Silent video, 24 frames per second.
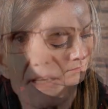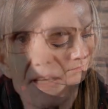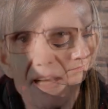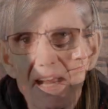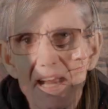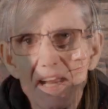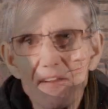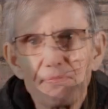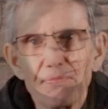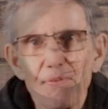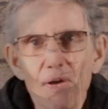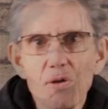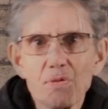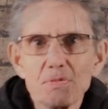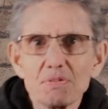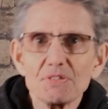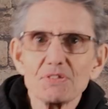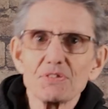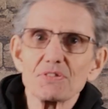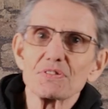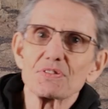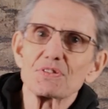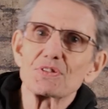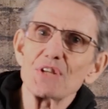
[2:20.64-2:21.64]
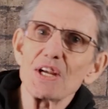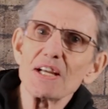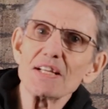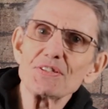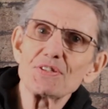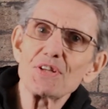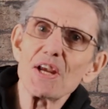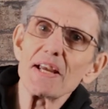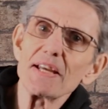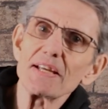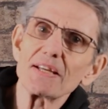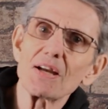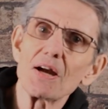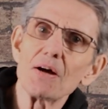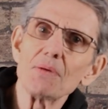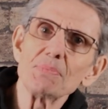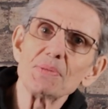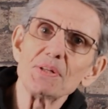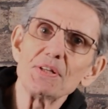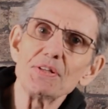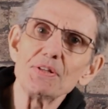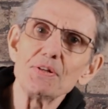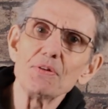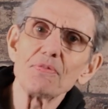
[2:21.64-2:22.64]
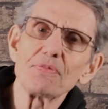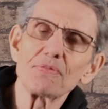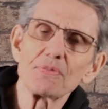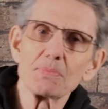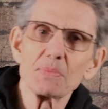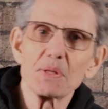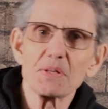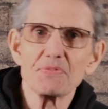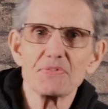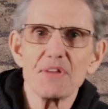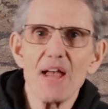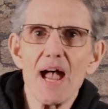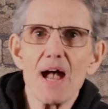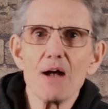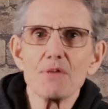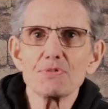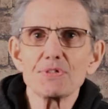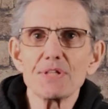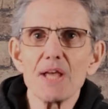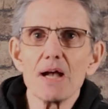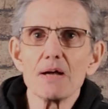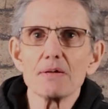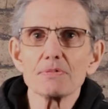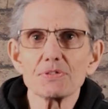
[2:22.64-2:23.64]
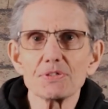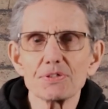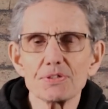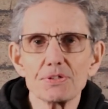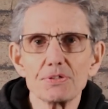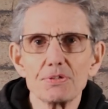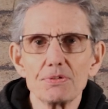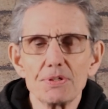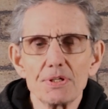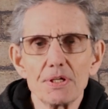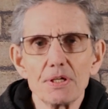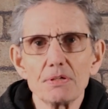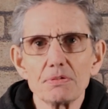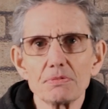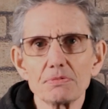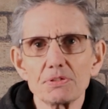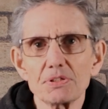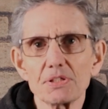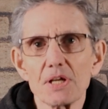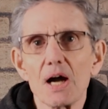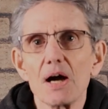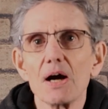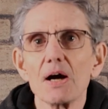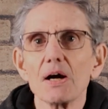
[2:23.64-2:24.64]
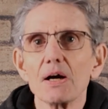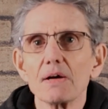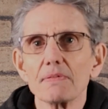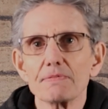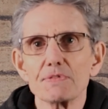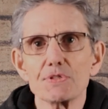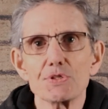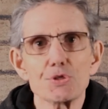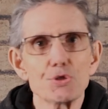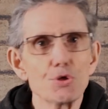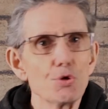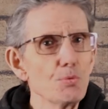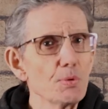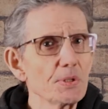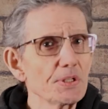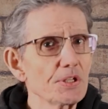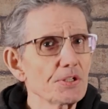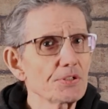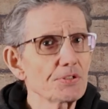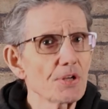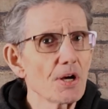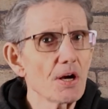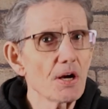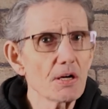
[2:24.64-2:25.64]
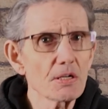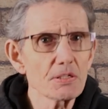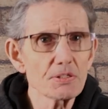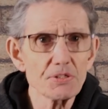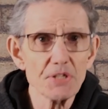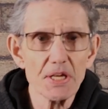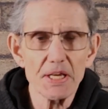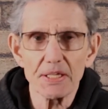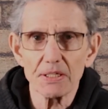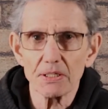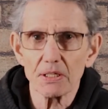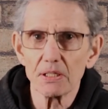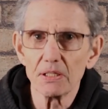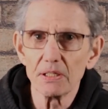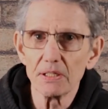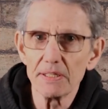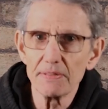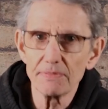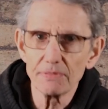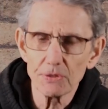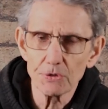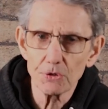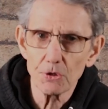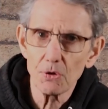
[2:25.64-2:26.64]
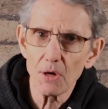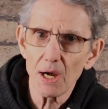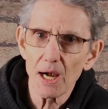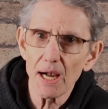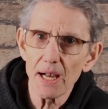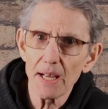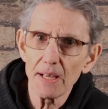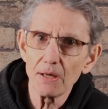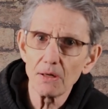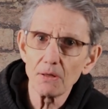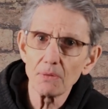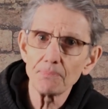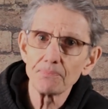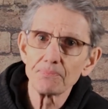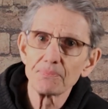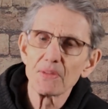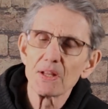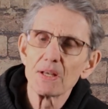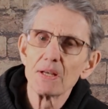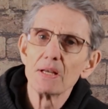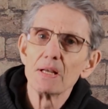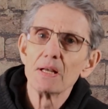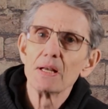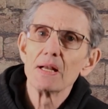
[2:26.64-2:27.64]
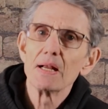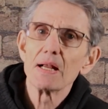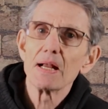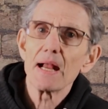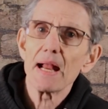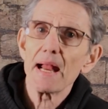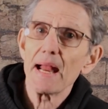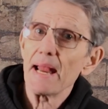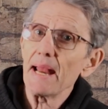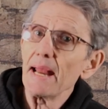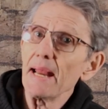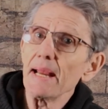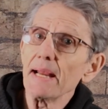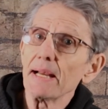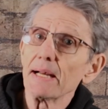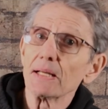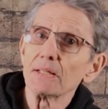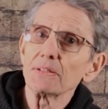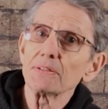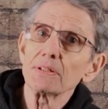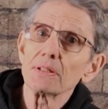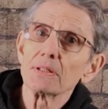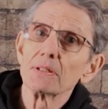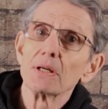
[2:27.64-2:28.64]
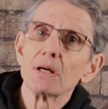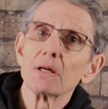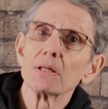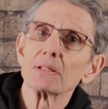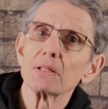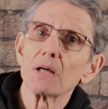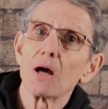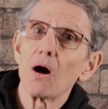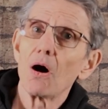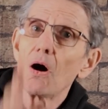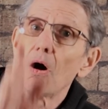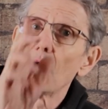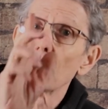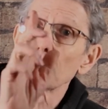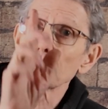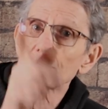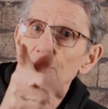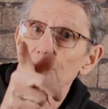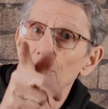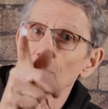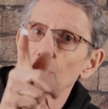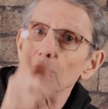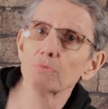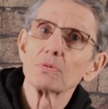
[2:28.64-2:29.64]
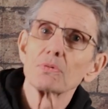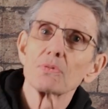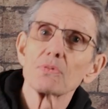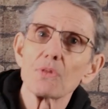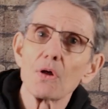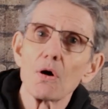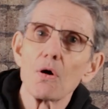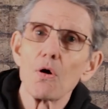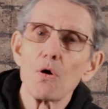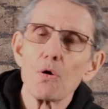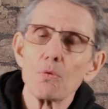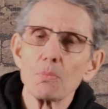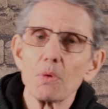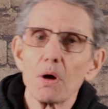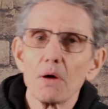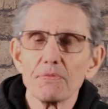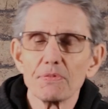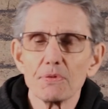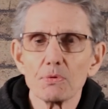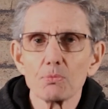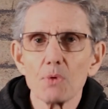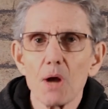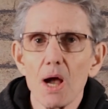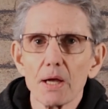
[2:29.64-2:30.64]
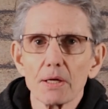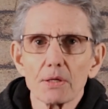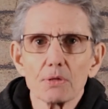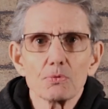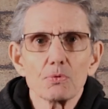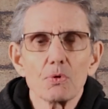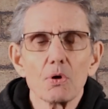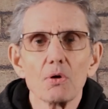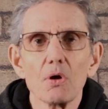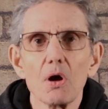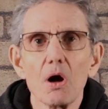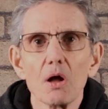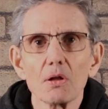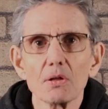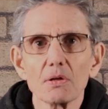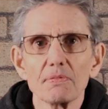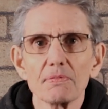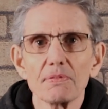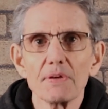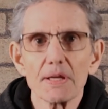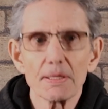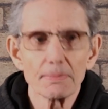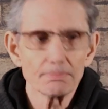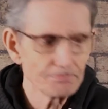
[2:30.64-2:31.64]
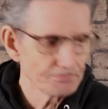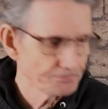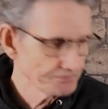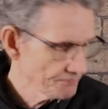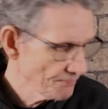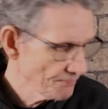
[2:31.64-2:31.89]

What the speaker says: Hey folks, JJ coming to you from the downtown studios of Jewitt Guitars in Cleveland, Ohio, and also the home of the Rock and Roll Hall of Fame.